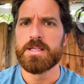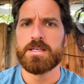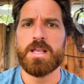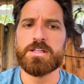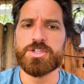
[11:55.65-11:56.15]

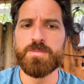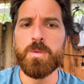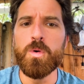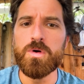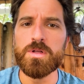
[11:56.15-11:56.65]
knowledge
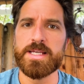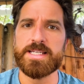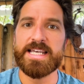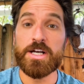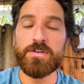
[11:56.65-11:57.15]
pool and
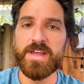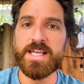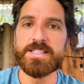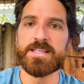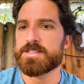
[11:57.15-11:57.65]
an
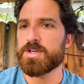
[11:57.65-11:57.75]
interface.